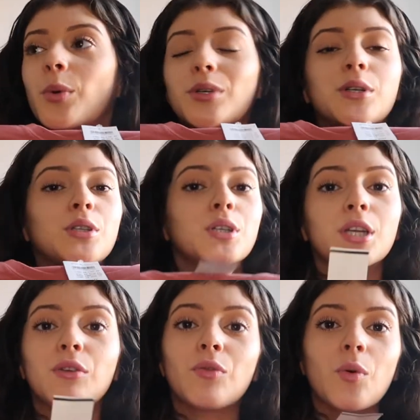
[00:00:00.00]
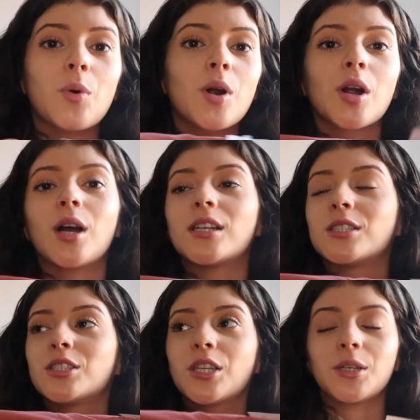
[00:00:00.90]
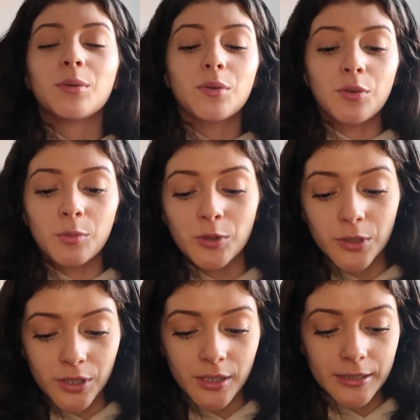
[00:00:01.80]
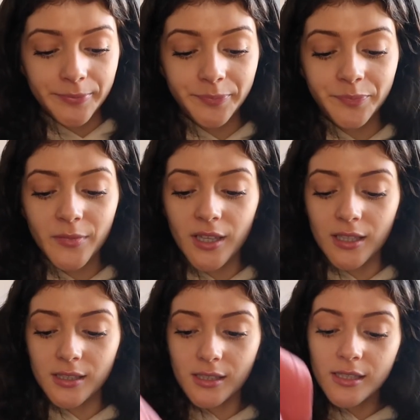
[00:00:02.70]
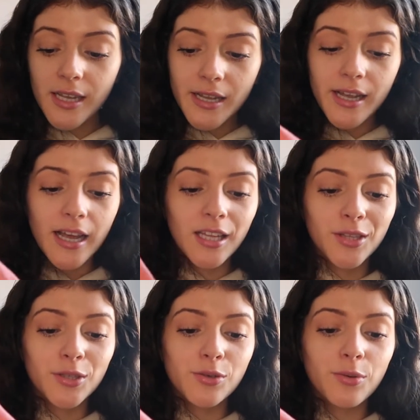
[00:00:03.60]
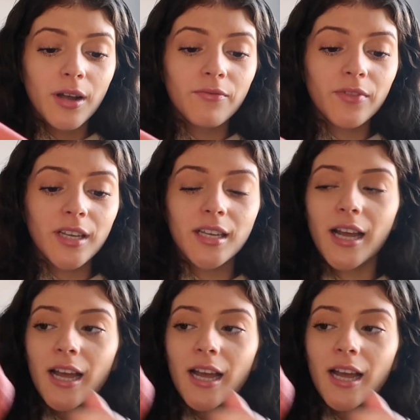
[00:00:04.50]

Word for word: when you're looking for a chill, normal shirt. This is it and they're so comfy